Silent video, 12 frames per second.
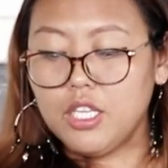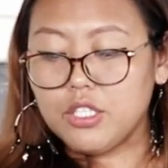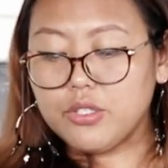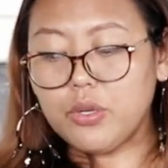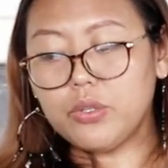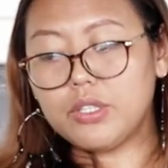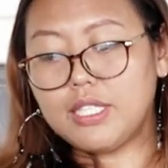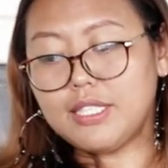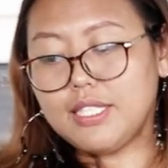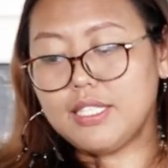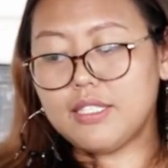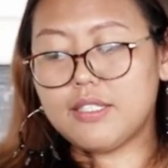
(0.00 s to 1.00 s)
So
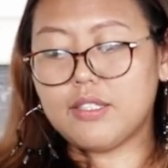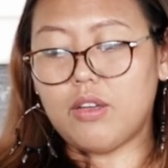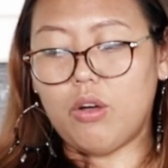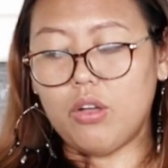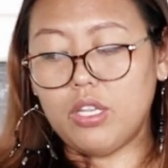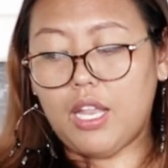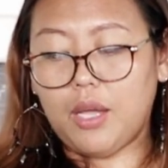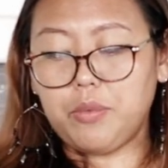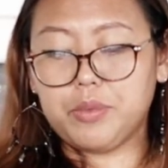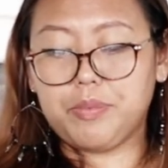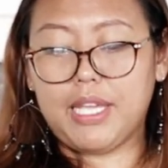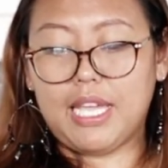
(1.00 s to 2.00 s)
this is all I
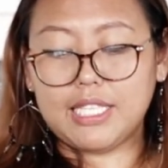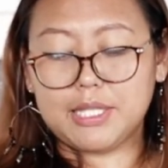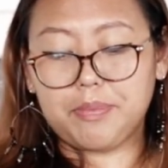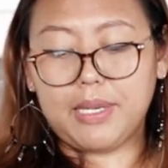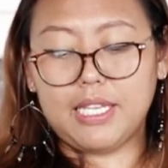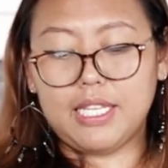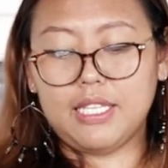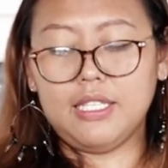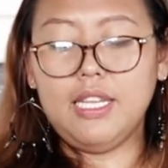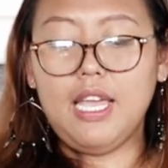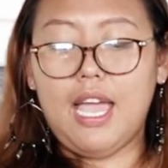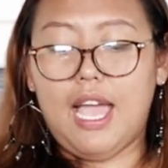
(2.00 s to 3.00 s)
would be
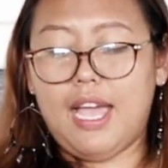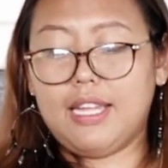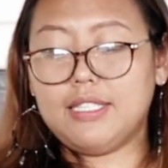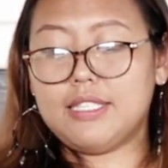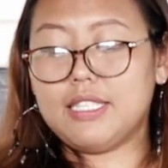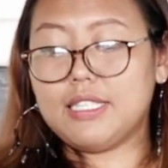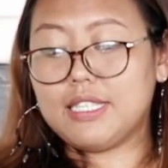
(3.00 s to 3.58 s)
explaining, and